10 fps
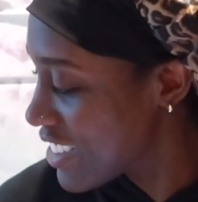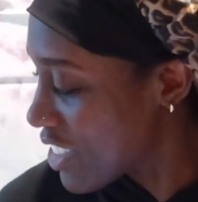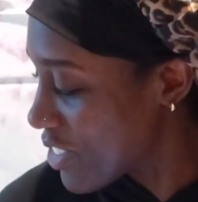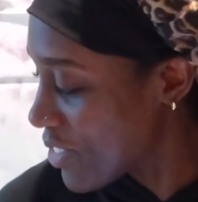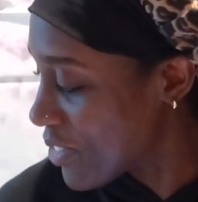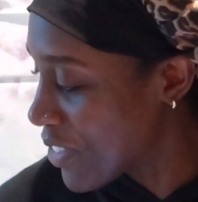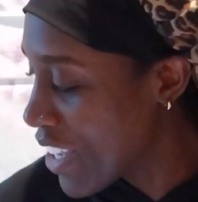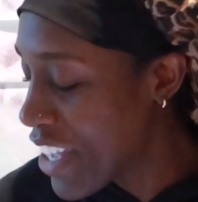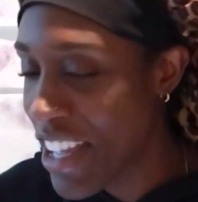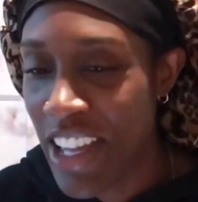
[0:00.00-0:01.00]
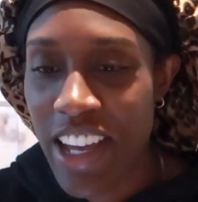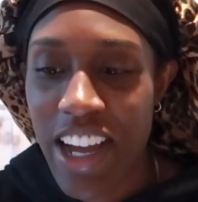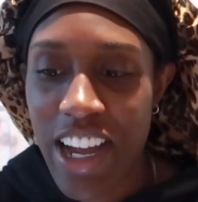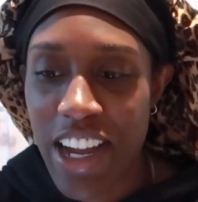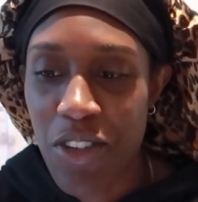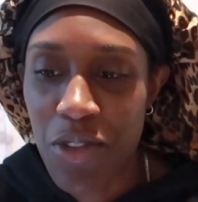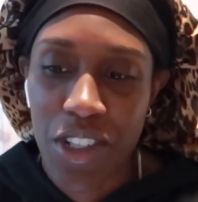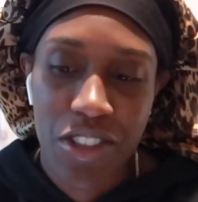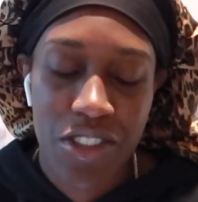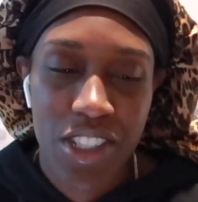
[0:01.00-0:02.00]
So I
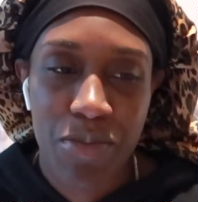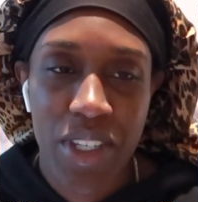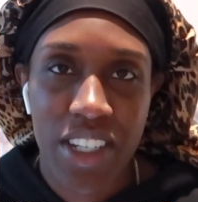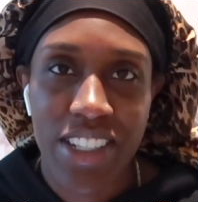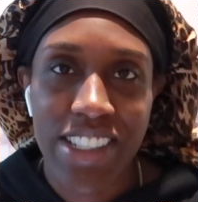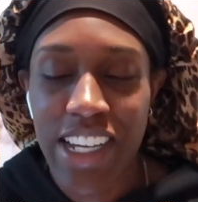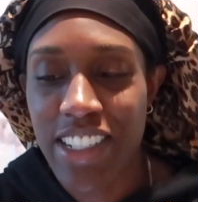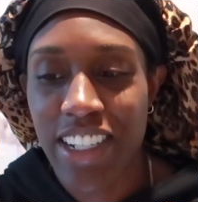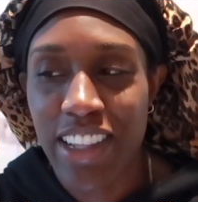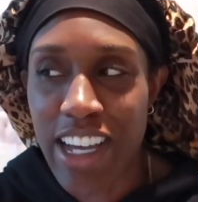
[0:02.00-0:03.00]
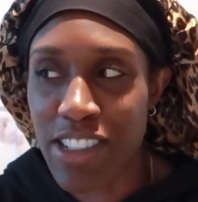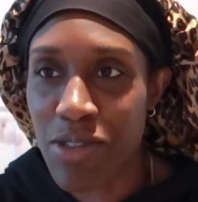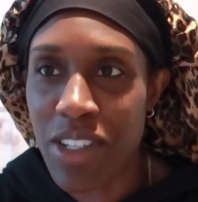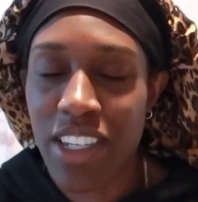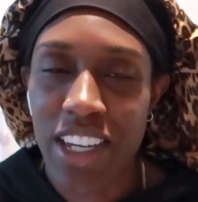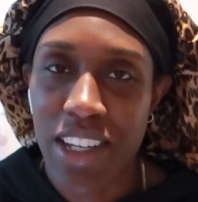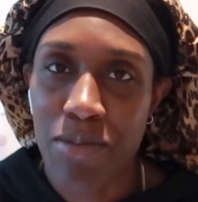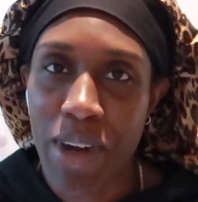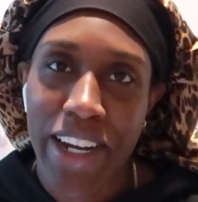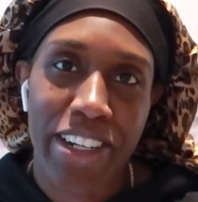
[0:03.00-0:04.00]
want to do this because I did it last week
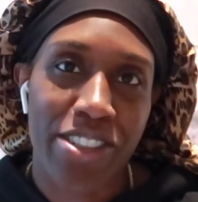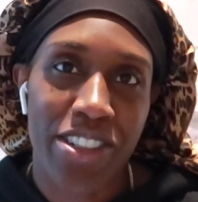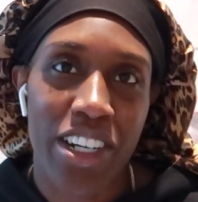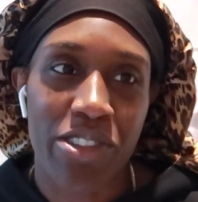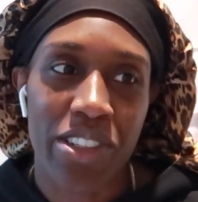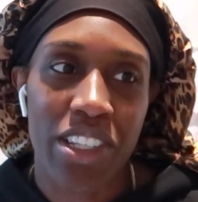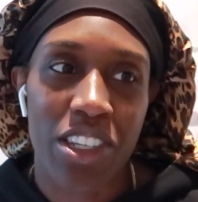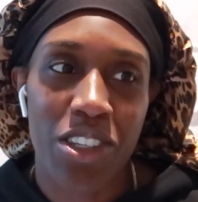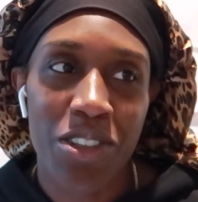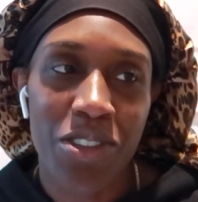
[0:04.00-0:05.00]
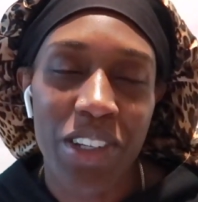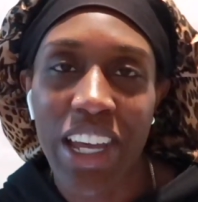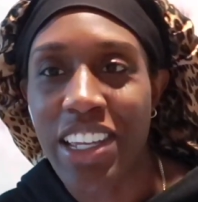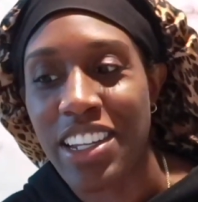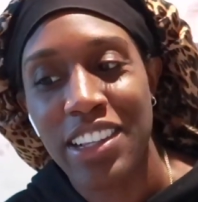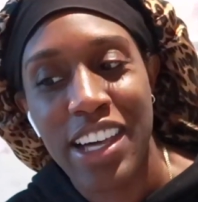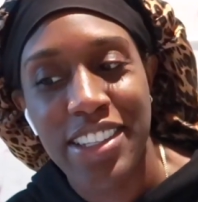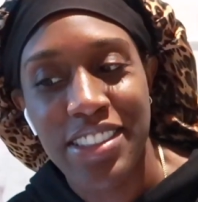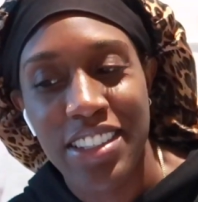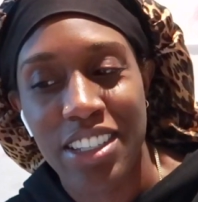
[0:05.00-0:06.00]
and my hair turned out really cute and it
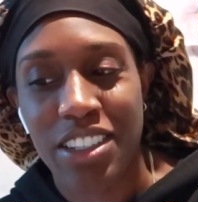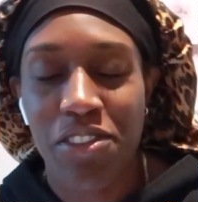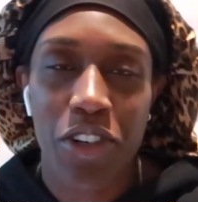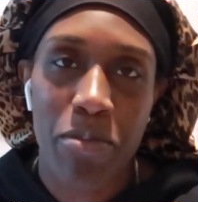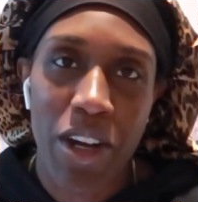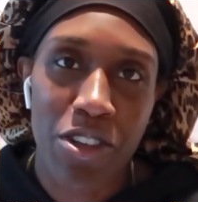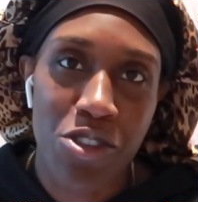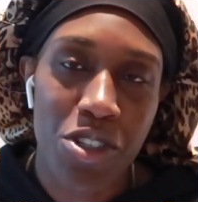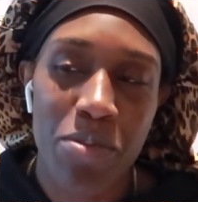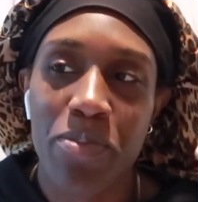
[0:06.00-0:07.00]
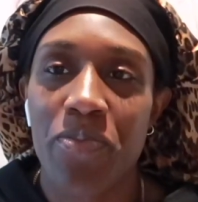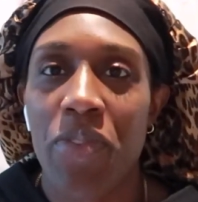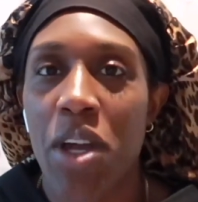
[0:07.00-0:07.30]
lasted for my whole trip.